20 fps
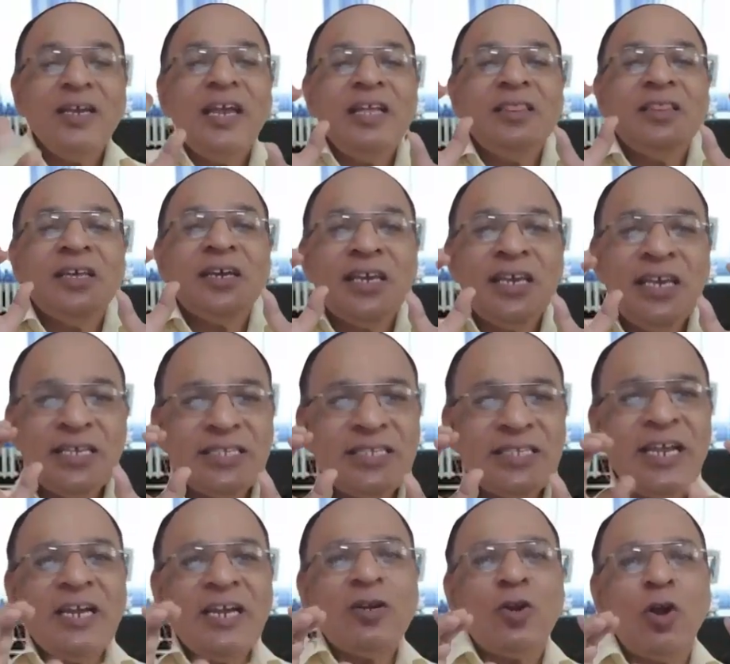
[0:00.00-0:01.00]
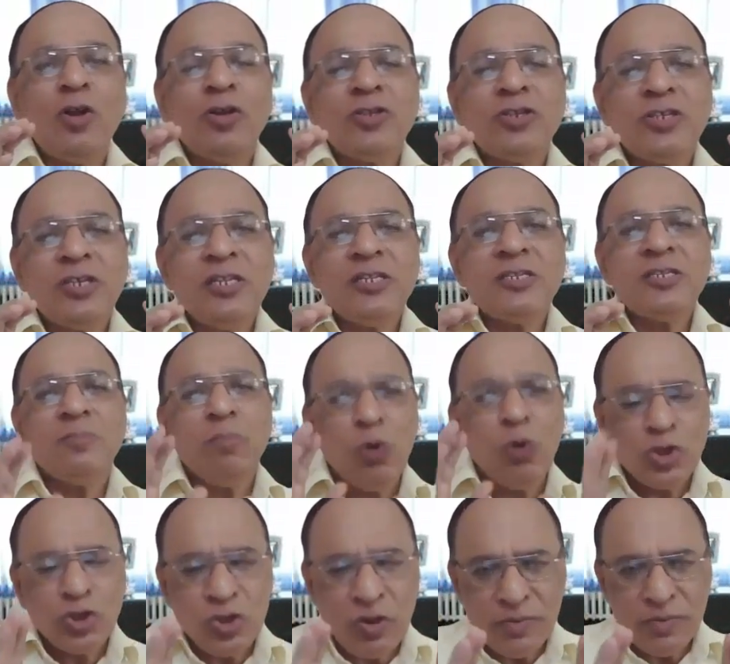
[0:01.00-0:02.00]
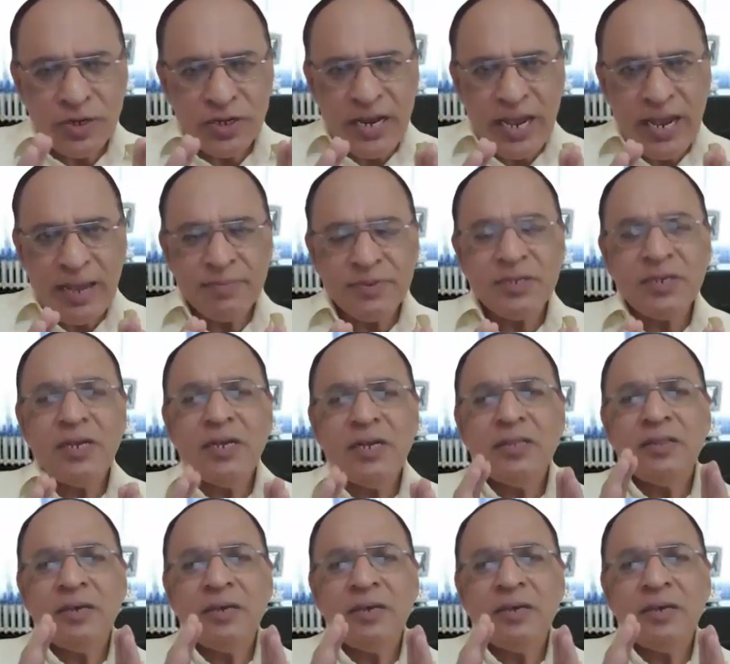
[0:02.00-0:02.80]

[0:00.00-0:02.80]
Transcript: In the kissing tonsils, most of the times